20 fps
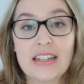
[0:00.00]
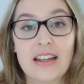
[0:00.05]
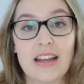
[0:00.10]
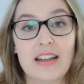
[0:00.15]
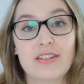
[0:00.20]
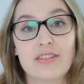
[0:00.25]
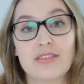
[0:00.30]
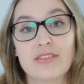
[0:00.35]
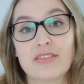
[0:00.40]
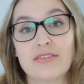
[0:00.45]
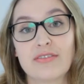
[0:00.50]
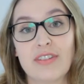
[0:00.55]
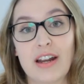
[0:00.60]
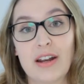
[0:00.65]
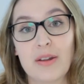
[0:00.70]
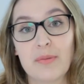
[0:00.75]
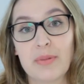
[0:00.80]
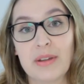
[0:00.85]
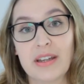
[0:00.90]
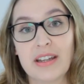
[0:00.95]
and you're
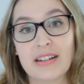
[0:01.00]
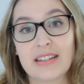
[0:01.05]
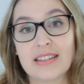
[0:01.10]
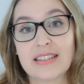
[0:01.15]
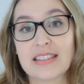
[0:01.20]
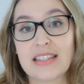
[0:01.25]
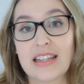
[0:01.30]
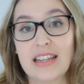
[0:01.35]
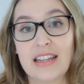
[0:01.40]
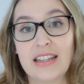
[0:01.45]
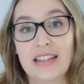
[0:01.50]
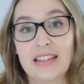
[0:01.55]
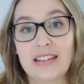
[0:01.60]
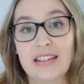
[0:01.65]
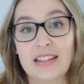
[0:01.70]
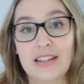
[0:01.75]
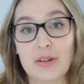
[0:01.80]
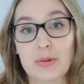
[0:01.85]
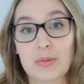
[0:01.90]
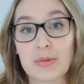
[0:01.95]
developing let's say
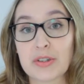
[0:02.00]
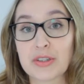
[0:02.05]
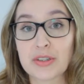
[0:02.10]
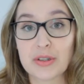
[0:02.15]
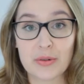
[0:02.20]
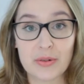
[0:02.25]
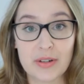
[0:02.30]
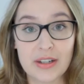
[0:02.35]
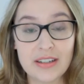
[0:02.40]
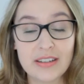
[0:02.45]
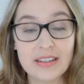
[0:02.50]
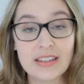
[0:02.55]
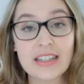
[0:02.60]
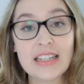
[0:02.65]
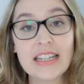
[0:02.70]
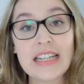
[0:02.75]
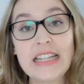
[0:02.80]
their persona,